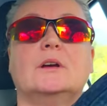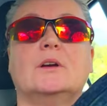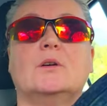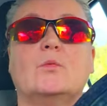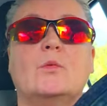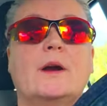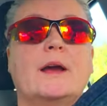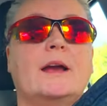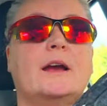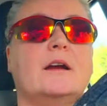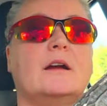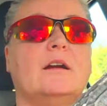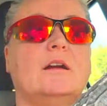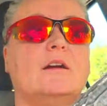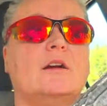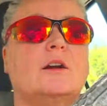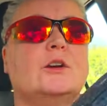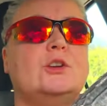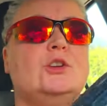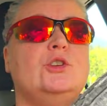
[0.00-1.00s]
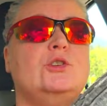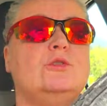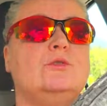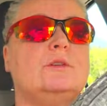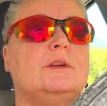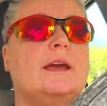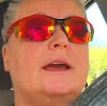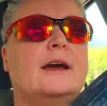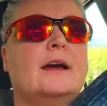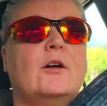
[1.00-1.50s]
where you
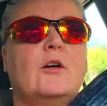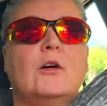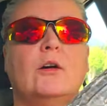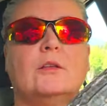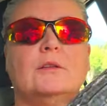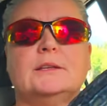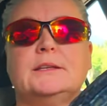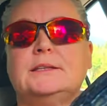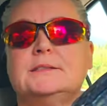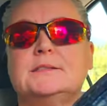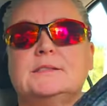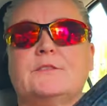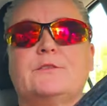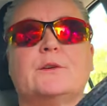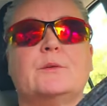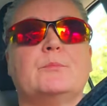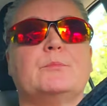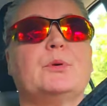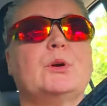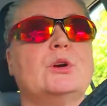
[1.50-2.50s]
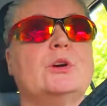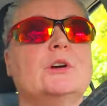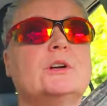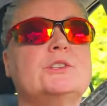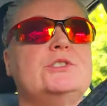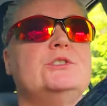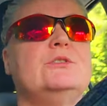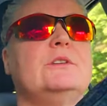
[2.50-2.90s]
get all these different perks.